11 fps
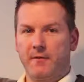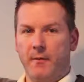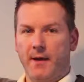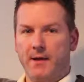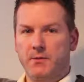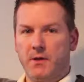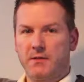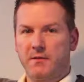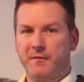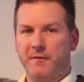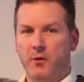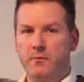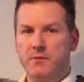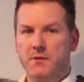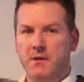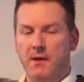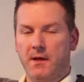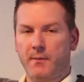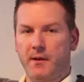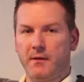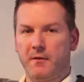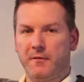from Haggis Western Films. I'm
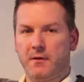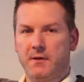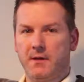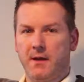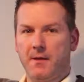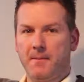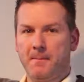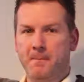getting interviewed today.